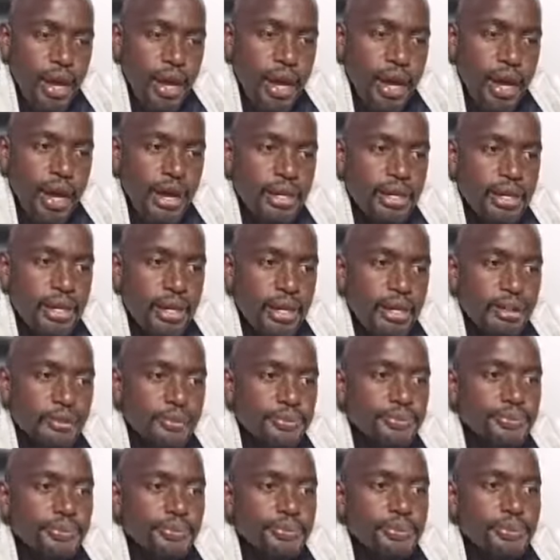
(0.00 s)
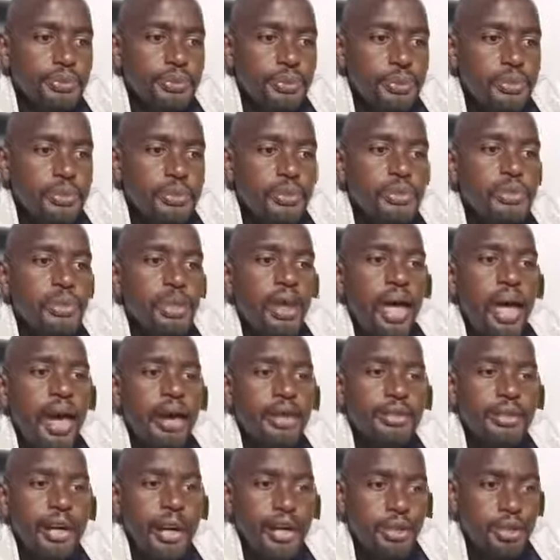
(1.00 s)
And um,
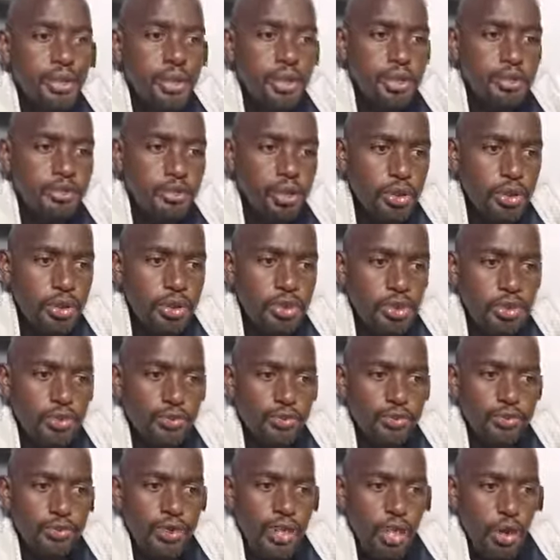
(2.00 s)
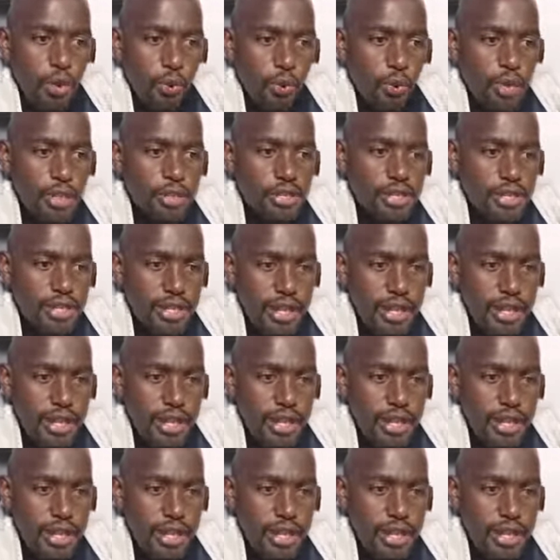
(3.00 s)
I thank God because of what